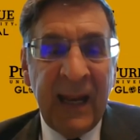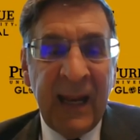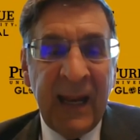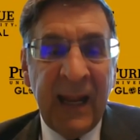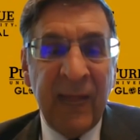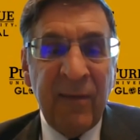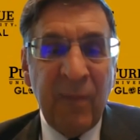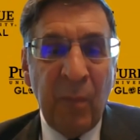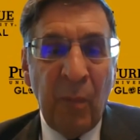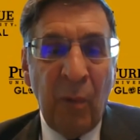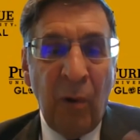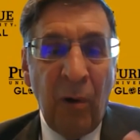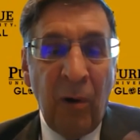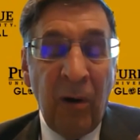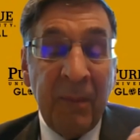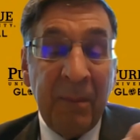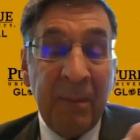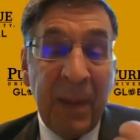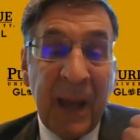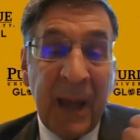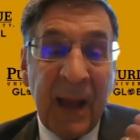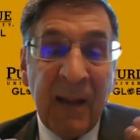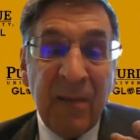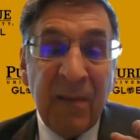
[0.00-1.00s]
It's more
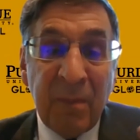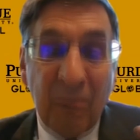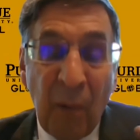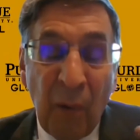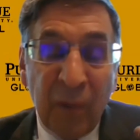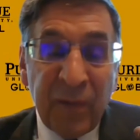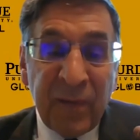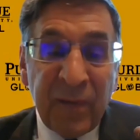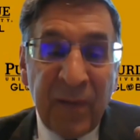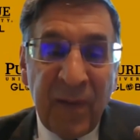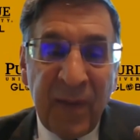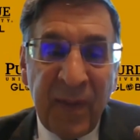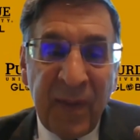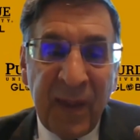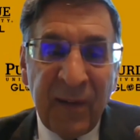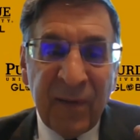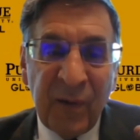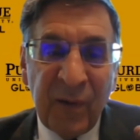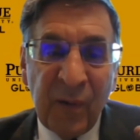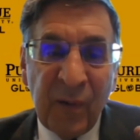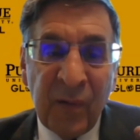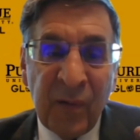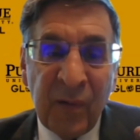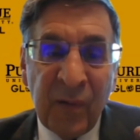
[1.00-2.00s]
because most of these
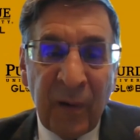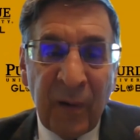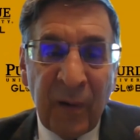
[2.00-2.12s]
students are